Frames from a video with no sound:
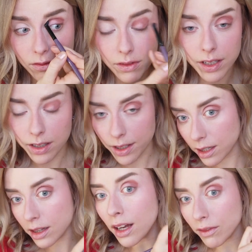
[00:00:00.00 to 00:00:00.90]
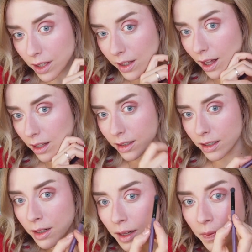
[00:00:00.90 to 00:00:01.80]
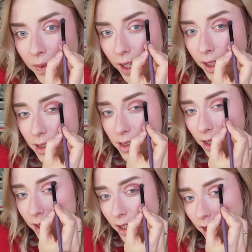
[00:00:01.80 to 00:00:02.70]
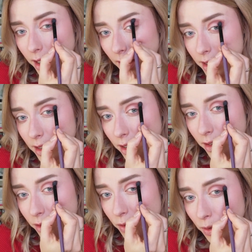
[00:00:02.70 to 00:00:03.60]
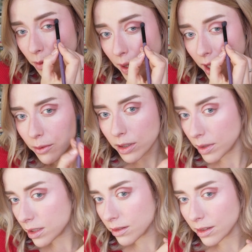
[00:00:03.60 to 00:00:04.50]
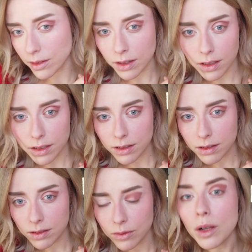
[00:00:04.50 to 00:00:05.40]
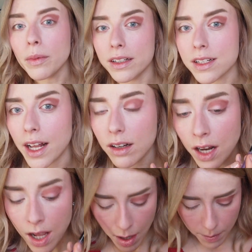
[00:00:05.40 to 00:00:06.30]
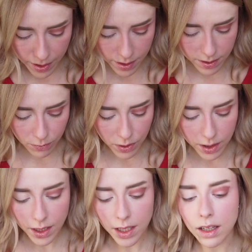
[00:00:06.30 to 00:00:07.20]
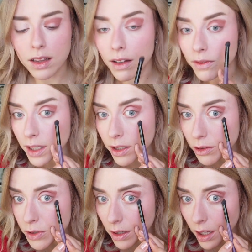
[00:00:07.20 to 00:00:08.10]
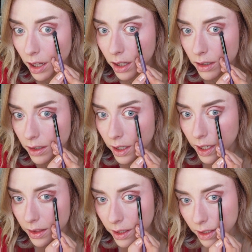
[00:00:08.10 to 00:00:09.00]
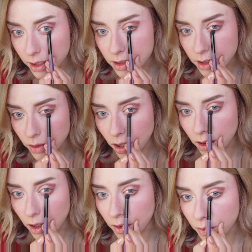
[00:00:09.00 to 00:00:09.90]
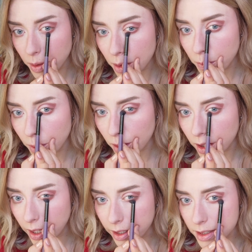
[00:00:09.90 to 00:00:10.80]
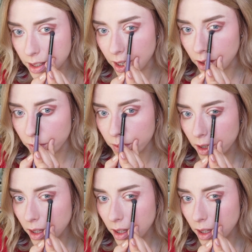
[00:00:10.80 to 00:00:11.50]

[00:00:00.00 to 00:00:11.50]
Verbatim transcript: really lovely color. And that's such a nice neutral pink. What am I doing with the look? we'll blend it out. But it's a really lovely neutral color that I think could suit a lot of people and it's kind of